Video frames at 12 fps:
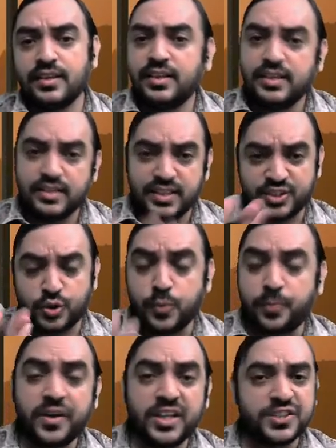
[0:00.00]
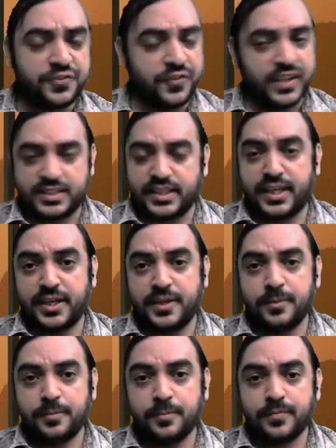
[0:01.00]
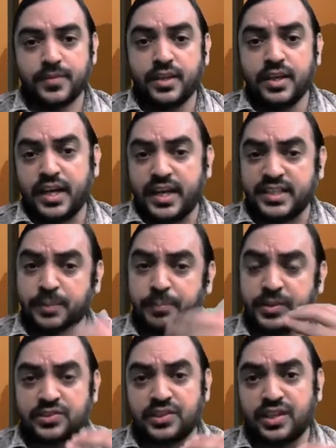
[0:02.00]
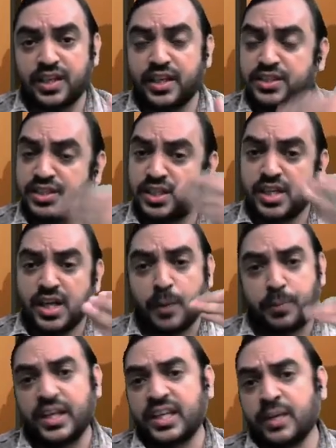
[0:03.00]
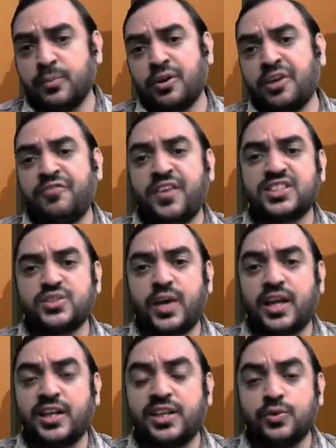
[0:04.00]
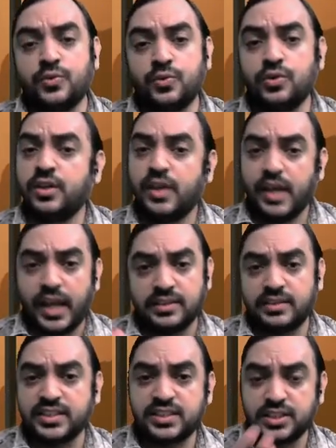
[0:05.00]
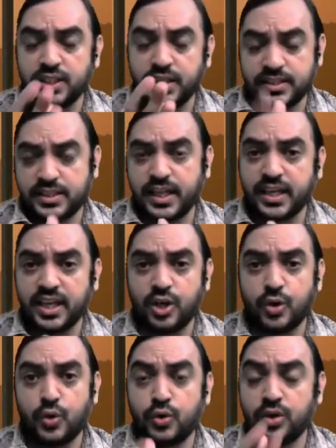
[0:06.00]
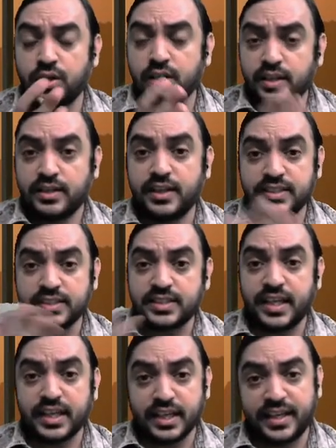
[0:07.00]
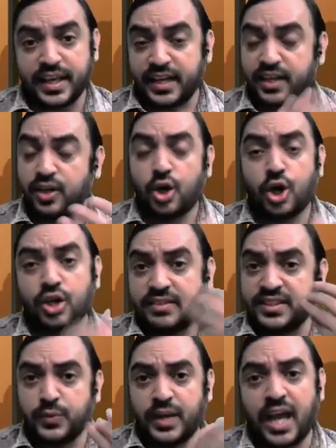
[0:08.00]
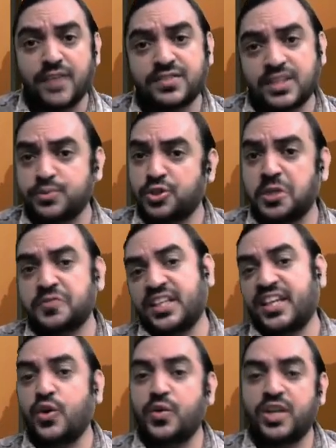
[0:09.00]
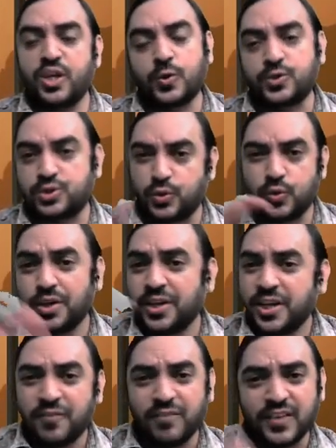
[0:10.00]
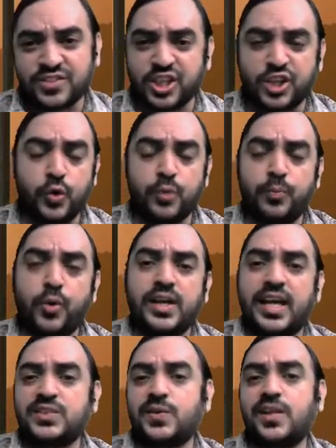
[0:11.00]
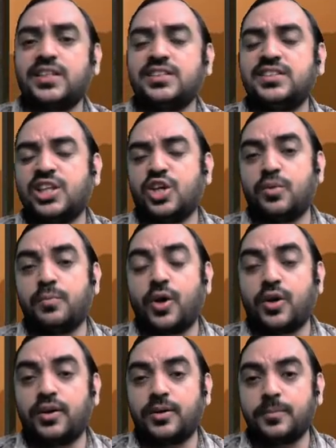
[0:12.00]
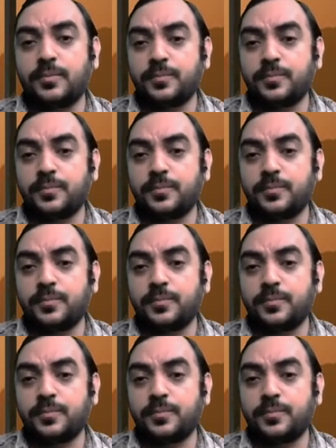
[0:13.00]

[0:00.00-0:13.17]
This coupon is fixed. It is a percentage applicable on face value and this is like a loan, this is like a debt or this will have some sort of security also. We have secured bond as well as unsecured bond.